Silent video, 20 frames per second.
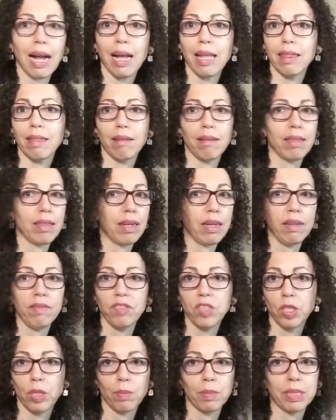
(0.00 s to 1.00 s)
the thrift
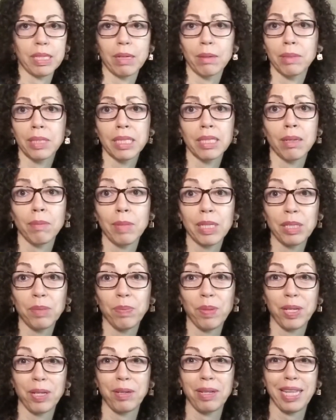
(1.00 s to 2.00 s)
shops are so much
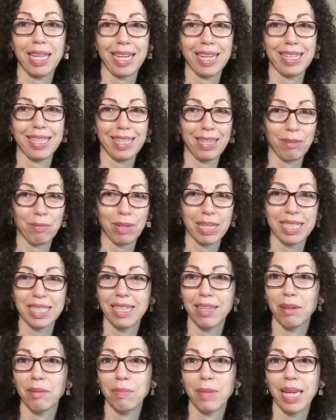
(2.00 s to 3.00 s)
better than the ones here
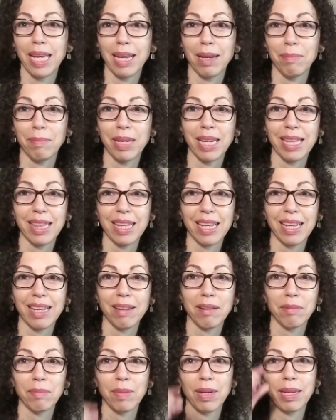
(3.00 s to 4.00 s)
in Miami. I think here
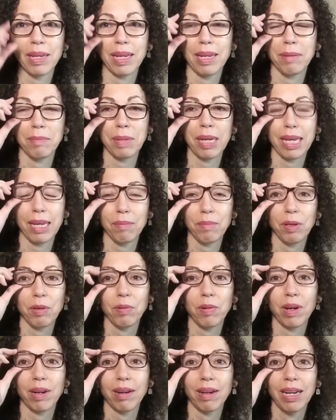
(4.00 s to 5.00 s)
in Miami
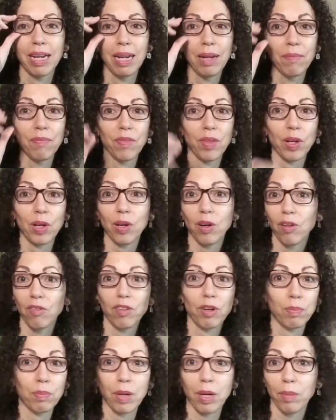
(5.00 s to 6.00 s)
we're
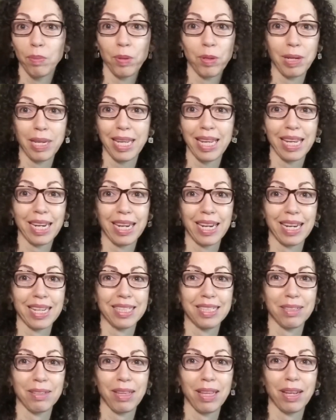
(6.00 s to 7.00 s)
overpopulated,
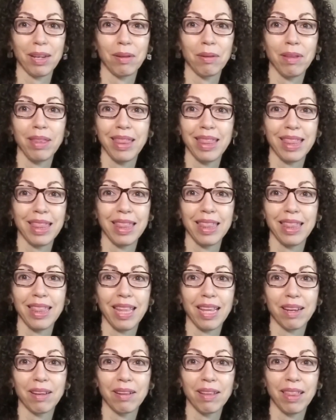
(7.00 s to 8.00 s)
so the
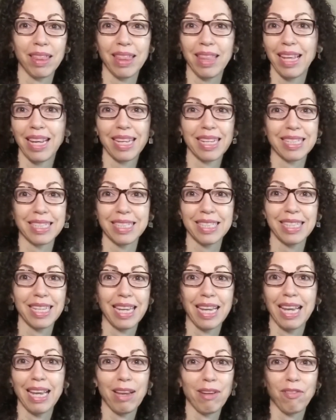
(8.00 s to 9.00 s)
good things
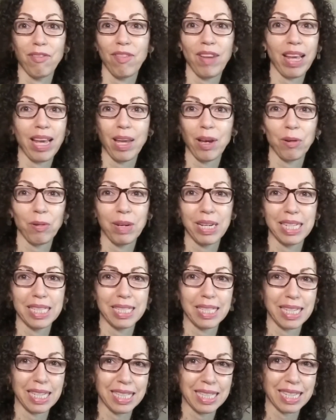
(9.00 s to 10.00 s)
fly away.
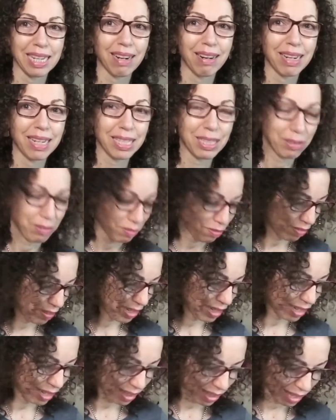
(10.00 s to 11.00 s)
It's hard to
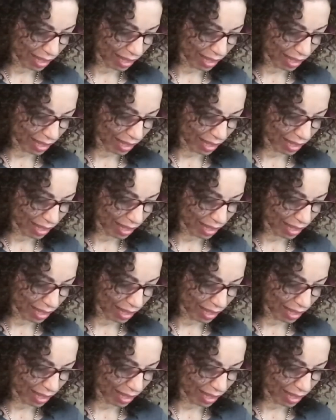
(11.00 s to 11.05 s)
find things.